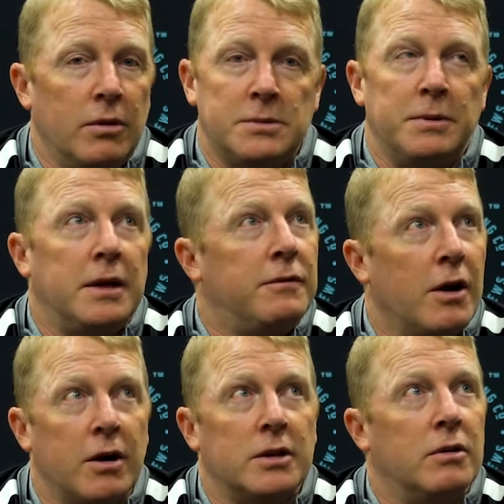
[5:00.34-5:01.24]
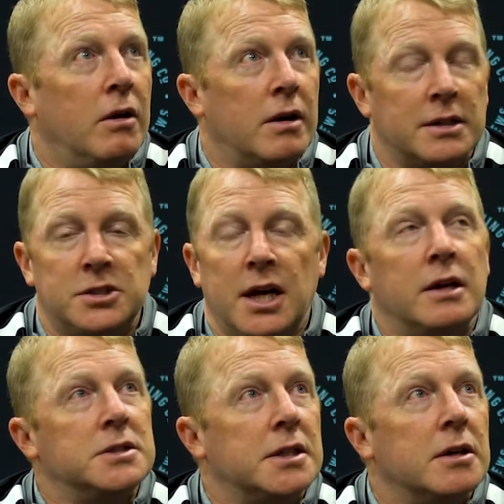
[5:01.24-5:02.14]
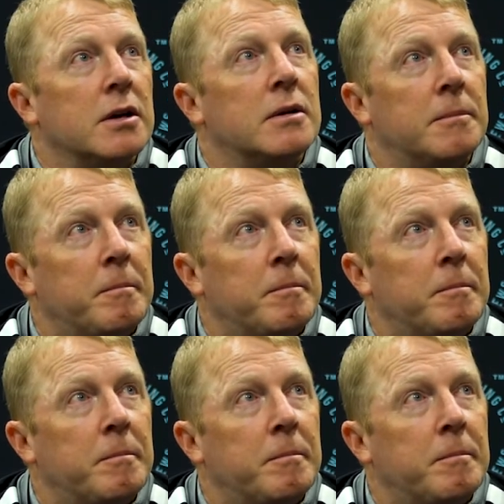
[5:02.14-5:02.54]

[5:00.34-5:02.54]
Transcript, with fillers: what's been a very long and challenging year.